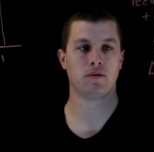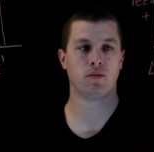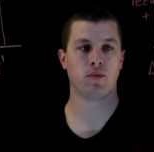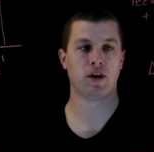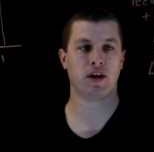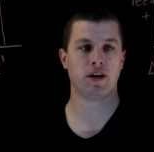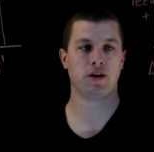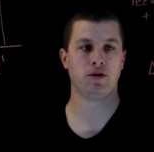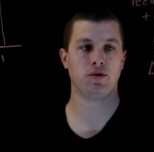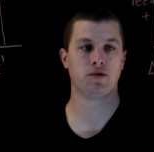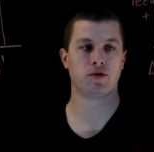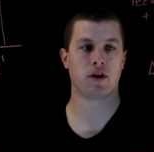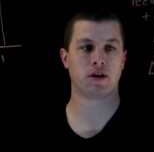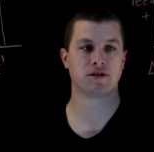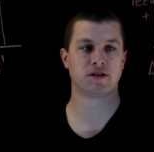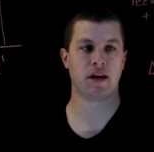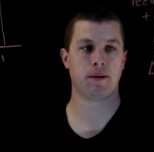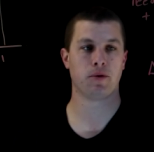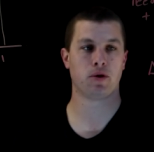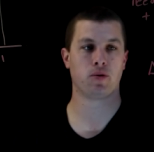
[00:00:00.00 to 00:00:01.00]
we can use our
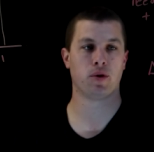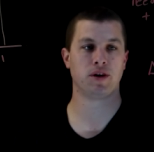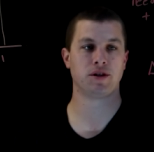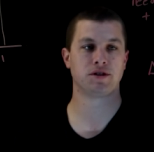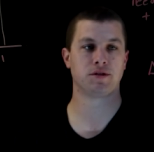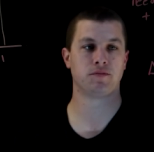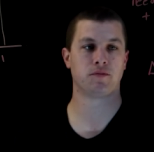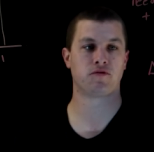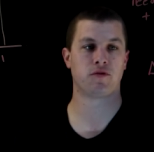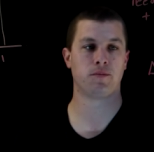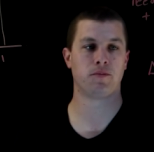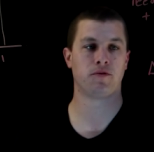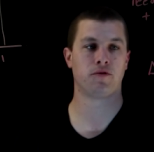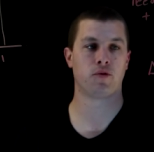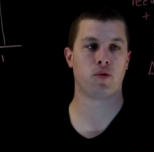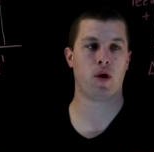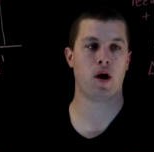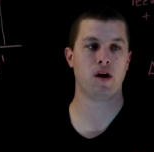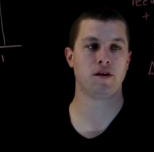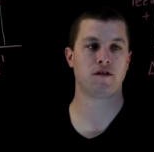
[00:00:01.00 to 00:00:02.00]
same equation from
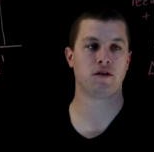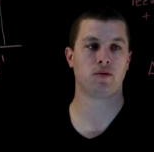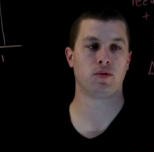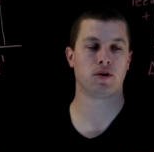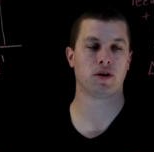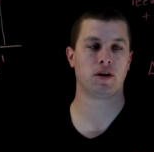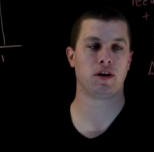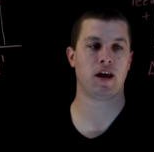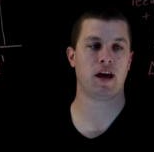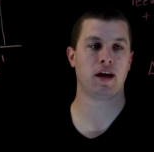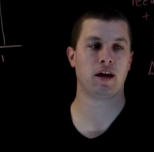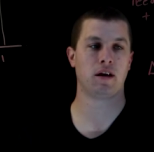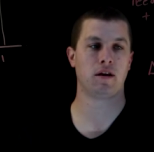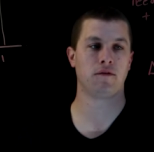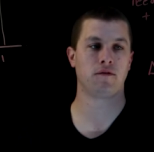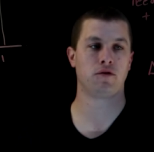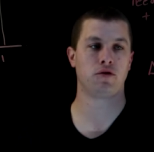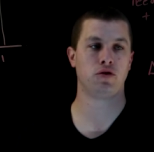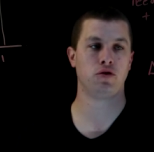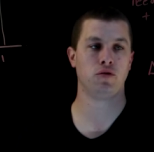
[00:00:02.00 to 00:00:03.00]
before, is equal to
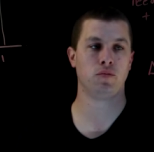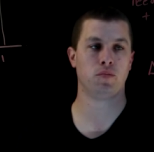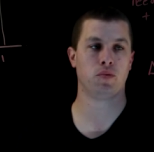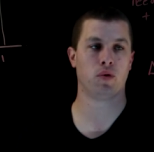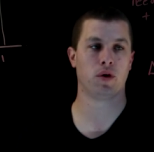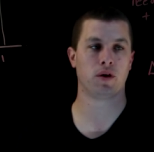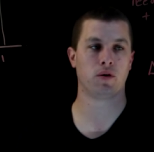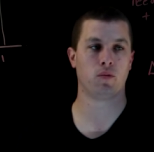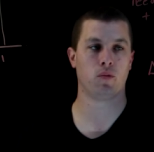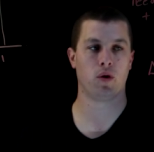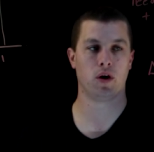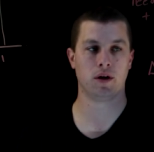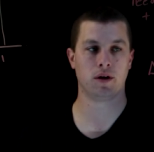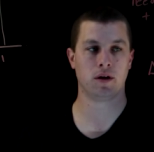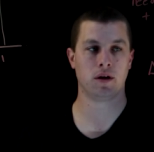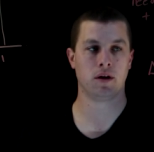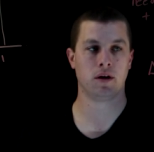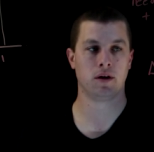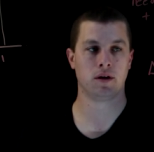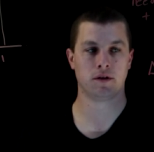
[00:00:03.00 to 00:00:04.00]
negative
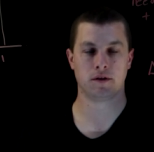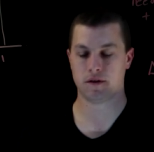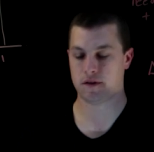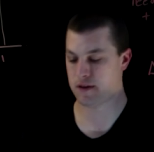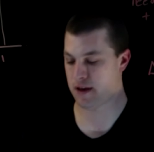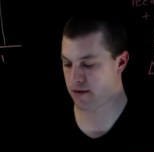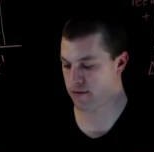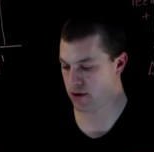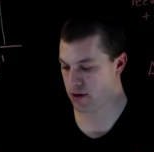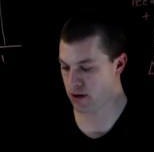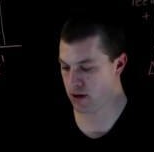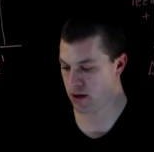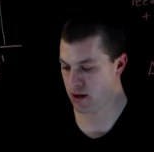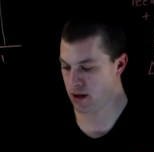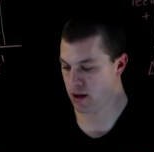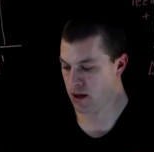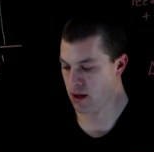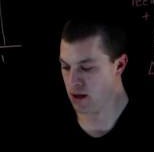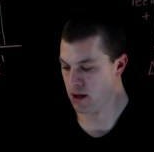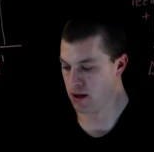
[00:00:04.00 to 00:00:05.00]

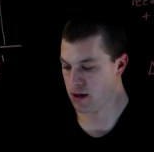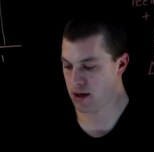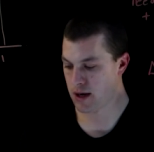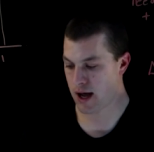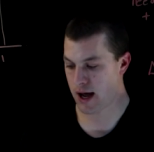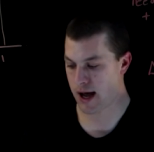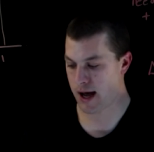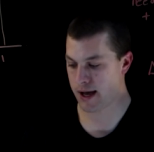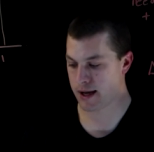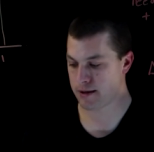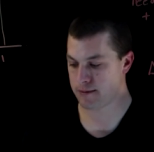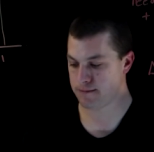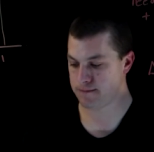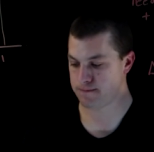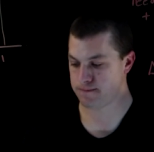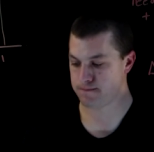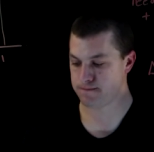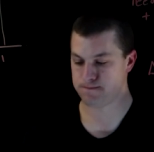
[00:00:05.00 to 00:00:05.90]
2.179